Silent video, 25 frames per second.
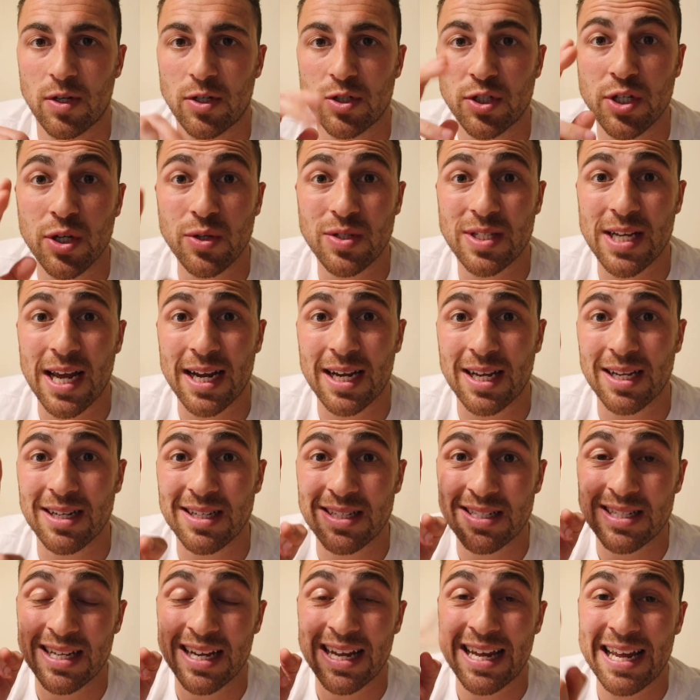Two
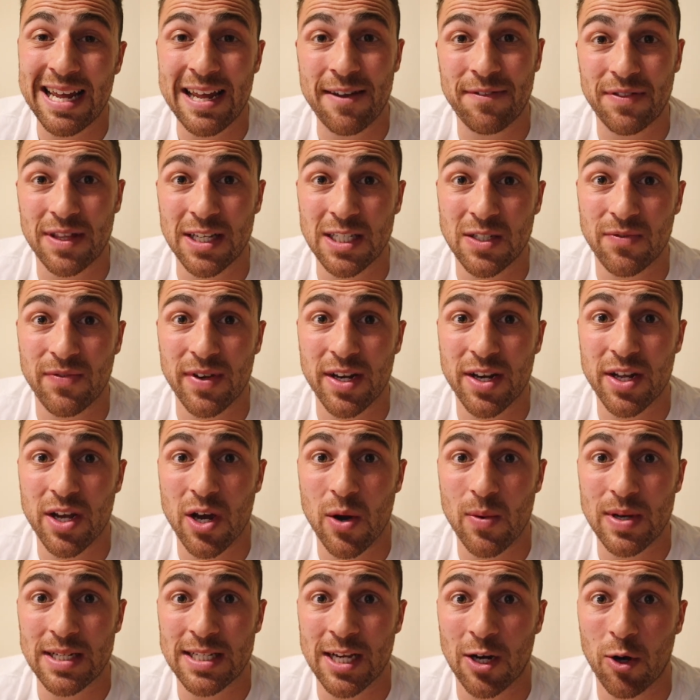seconds. If this
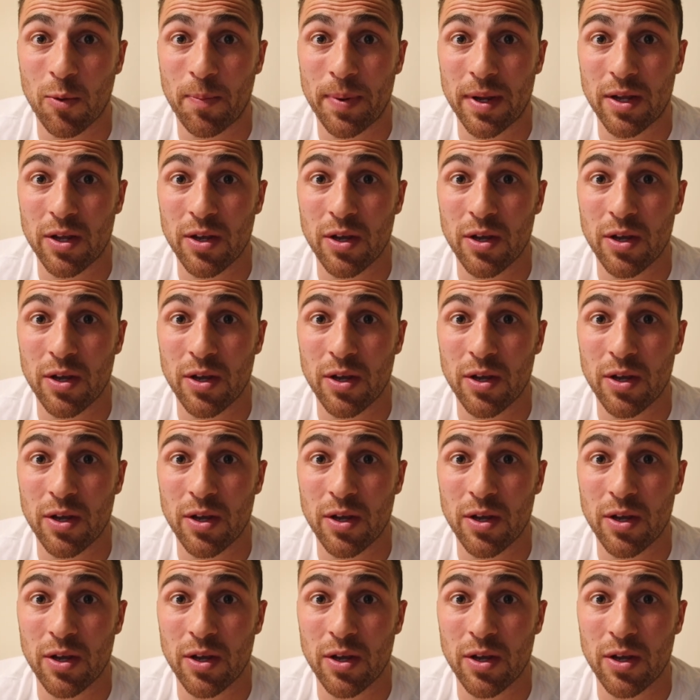video is helping